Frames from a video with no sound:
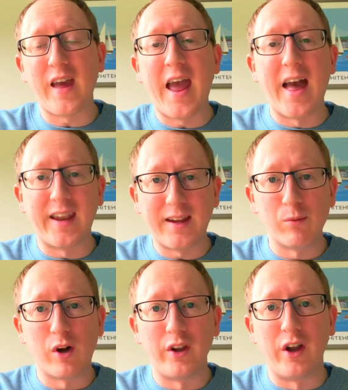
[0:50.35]

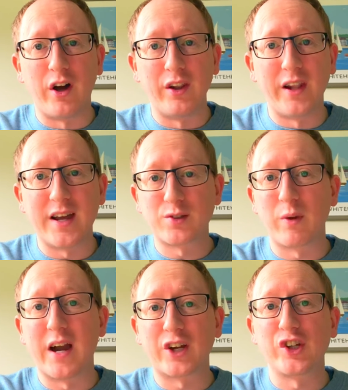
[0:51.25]
anyone unless
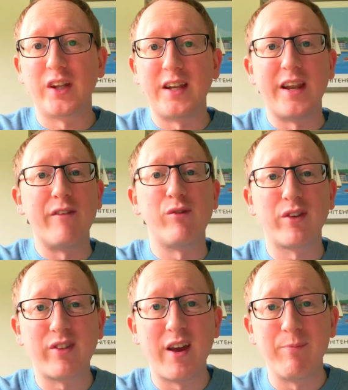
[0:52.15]
we actually live
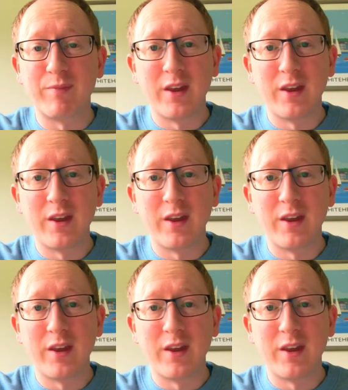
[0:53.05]
with them.